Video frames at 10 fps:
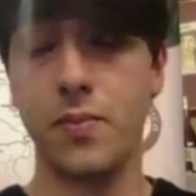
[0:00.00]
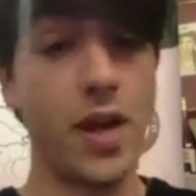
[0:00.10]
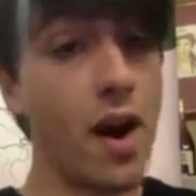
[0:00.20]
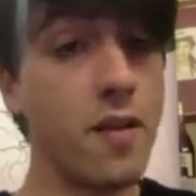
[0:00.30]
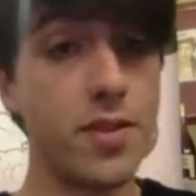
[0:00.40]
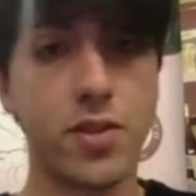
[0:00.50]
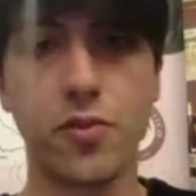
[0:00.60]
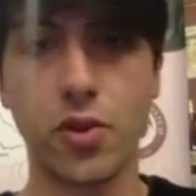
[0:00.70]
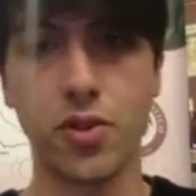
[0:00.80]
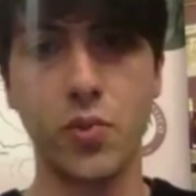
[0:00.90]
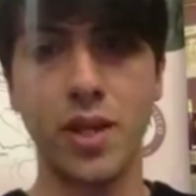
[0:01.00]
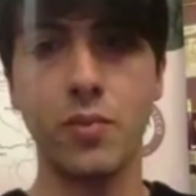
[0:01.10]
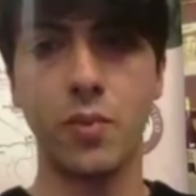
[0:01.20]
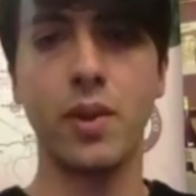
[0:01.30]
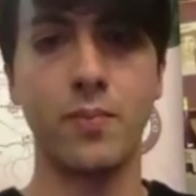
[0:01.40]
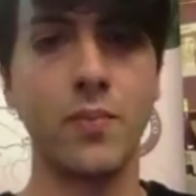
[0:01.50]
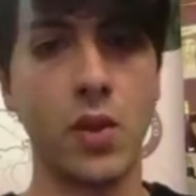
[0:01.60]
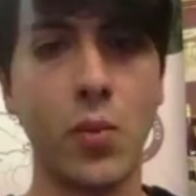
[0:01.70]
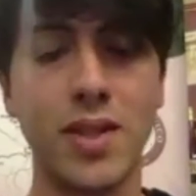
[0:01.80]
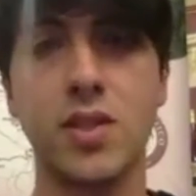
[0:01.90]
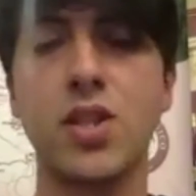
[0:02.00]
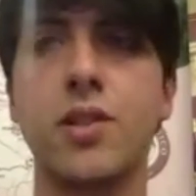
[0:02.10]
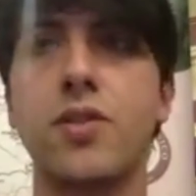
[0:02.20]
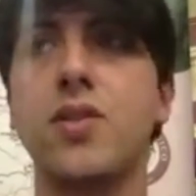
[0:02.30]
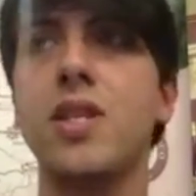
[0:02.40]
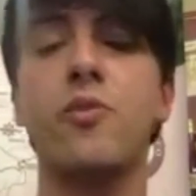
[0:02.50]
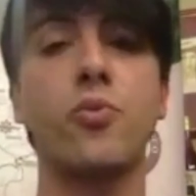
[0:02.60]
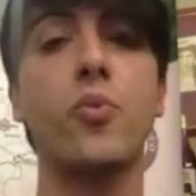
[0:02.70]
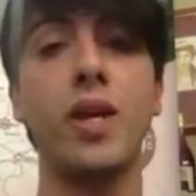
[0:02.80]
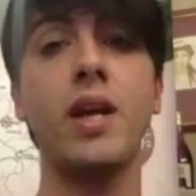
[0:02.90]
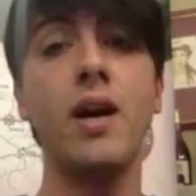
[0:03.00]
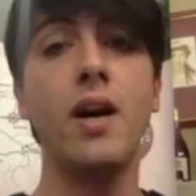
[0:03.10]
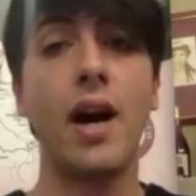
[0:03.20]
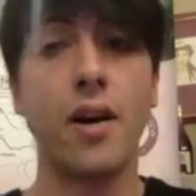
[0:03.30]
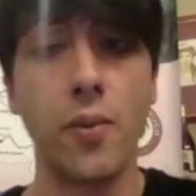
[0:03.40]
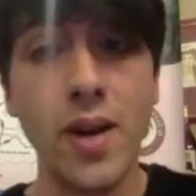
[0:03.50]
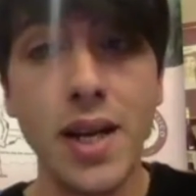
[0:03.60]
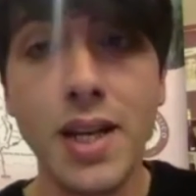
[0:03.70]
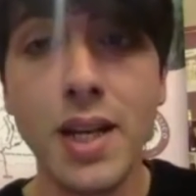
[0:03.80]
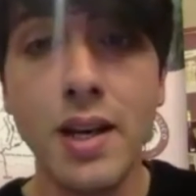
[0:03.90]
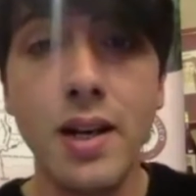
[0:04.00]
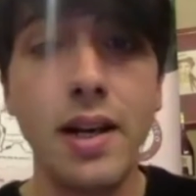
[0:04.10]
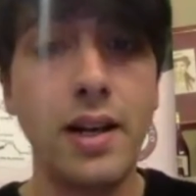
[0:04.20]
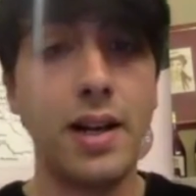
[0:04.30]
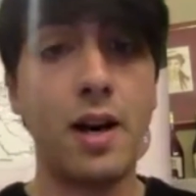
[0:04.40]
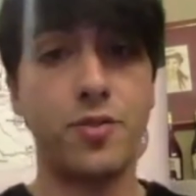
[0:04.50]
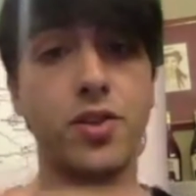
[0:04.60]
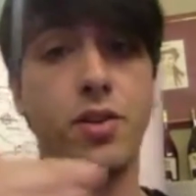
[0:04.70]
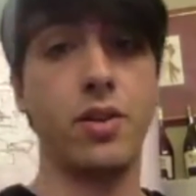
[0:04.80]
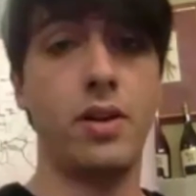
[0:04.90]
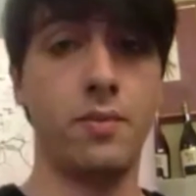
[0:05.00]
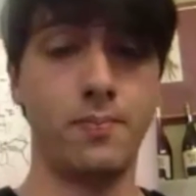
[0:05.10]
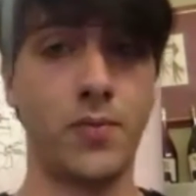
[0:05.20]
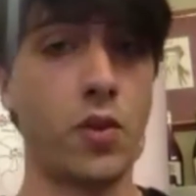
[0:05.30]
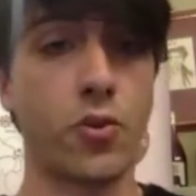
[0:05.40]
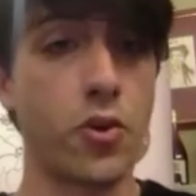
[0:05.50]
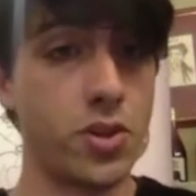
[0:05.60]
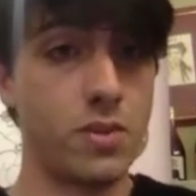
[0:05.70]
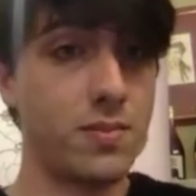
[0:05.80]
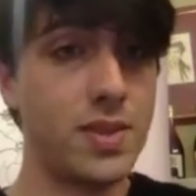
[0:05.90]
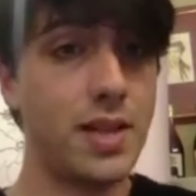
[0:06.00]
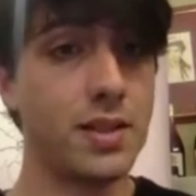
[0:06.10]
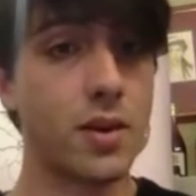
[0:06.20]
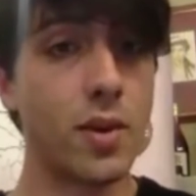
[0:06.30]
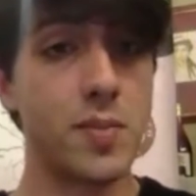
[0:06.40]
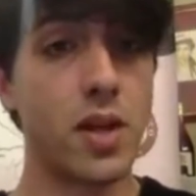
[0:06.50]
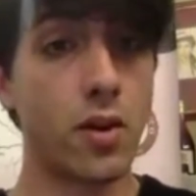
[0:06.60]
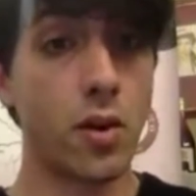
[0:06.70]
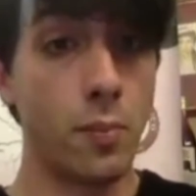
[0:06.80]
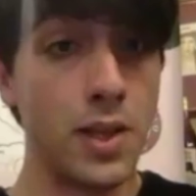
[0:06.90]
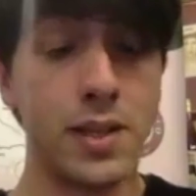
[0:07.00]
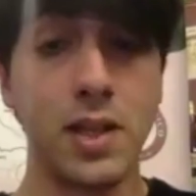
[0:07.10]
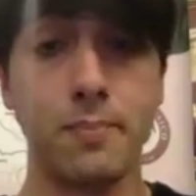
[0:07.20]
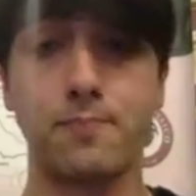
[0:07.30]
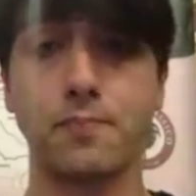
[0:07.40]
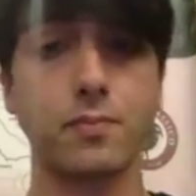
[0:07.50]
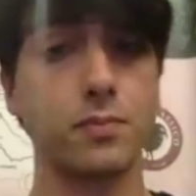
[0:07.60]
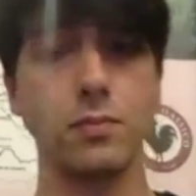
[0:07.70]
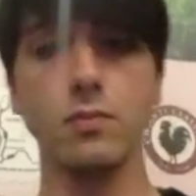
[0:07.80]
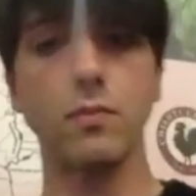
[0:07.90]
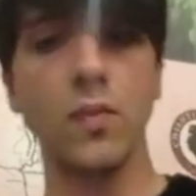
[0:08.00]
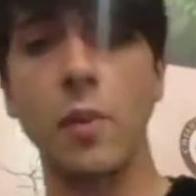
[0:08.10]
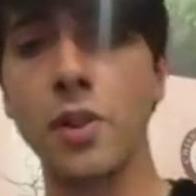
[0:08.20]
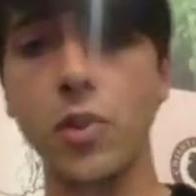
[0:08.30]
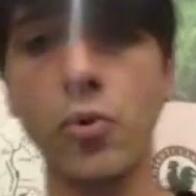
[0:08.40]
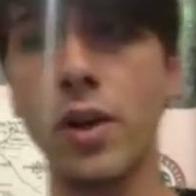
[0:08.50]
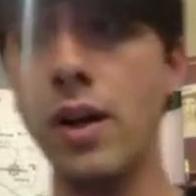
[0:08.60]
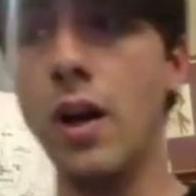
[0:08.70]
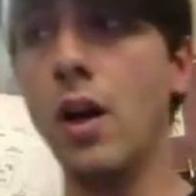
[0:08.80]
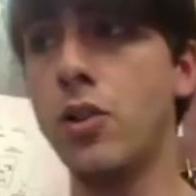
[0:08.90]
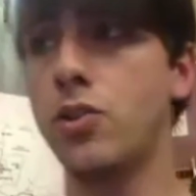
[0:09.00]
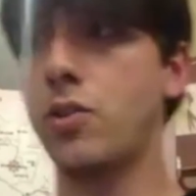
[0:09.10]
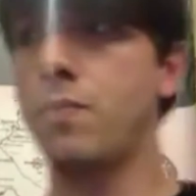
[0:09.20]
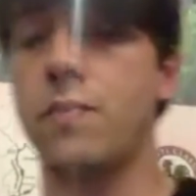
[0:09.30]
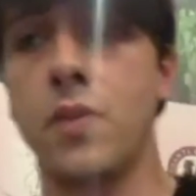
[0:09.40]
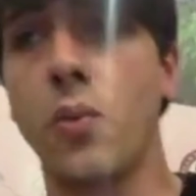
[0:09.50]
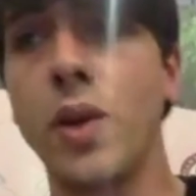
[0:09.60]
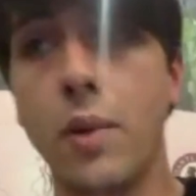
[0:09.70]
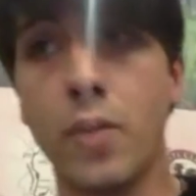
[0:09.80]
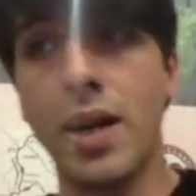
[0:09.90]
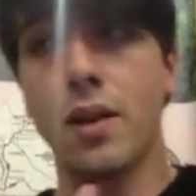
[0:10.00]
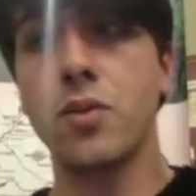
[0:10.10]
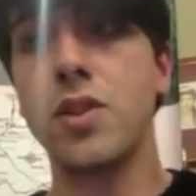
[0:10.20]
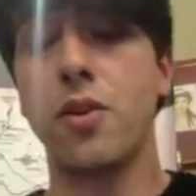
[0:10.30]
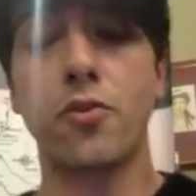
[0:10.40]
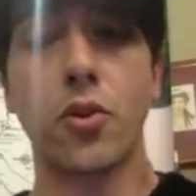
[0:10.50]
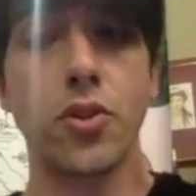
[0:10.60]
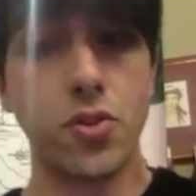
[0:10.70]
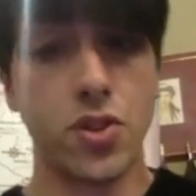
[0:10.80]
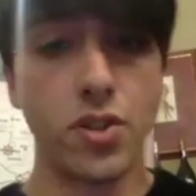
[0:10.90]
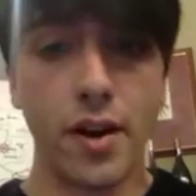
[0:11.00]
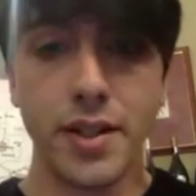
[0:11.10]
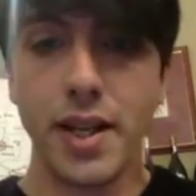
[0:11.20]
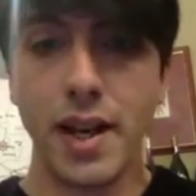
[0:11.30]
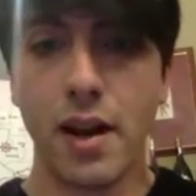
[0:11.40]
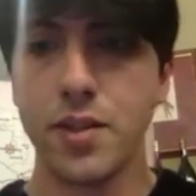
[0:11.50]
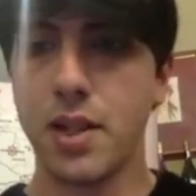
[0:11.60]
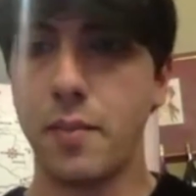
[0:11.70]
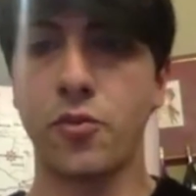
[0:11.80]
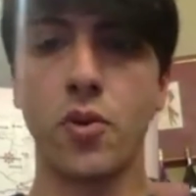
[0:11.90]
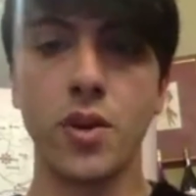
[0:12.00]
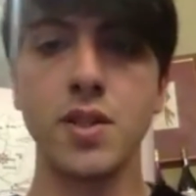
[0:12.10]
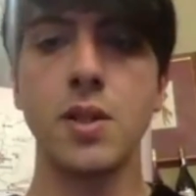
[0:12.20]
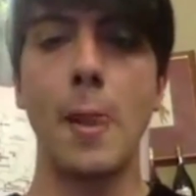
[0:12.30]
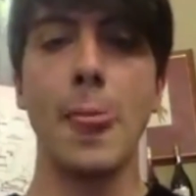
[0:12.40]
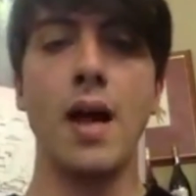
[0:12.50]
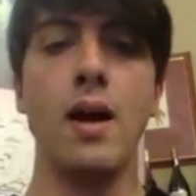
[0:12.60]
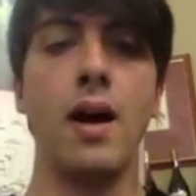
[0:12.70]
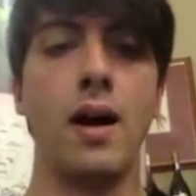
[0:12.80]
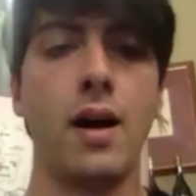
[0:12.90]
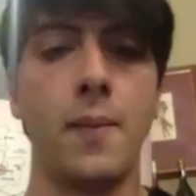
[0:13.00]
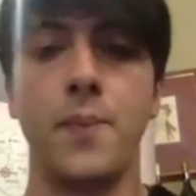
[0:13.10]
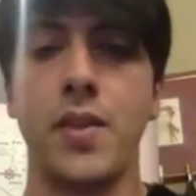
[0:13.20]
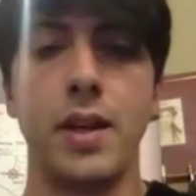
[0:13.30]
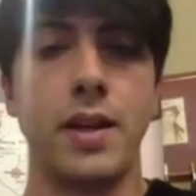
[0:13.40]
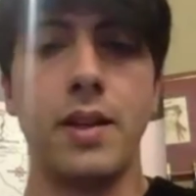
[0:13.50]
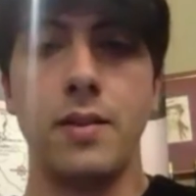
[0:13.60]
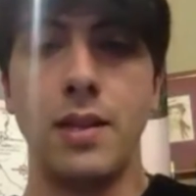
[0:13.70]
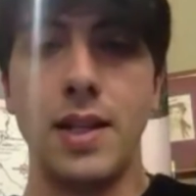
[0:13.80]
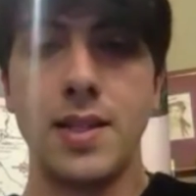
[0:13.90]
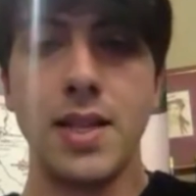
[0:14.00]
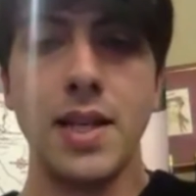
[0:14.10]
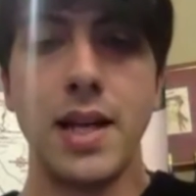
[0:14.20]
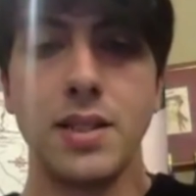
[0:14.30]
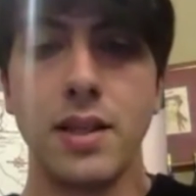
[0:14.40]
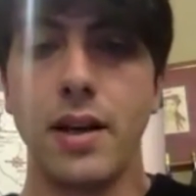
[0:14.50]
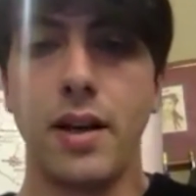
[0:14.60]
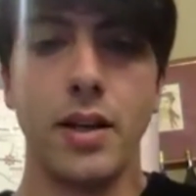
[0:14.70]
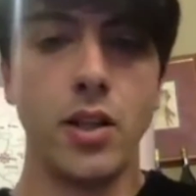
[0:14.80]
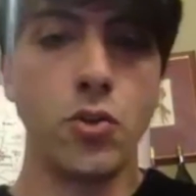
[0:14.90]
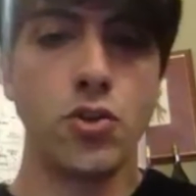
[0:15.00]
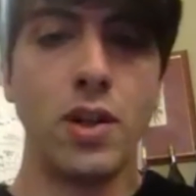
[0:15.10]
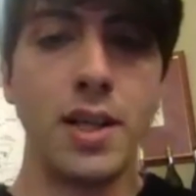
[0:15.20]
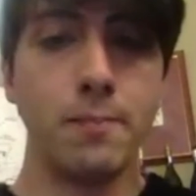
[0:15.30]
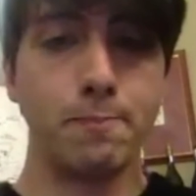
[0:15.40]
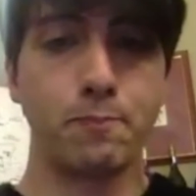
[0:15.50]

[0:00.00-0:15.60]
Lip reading: harvest. Of course, we can start to see if we are ready after, of course, that the grapes are completely mature. We can consider, of course, to start the harvest time. Of course, let's say that usually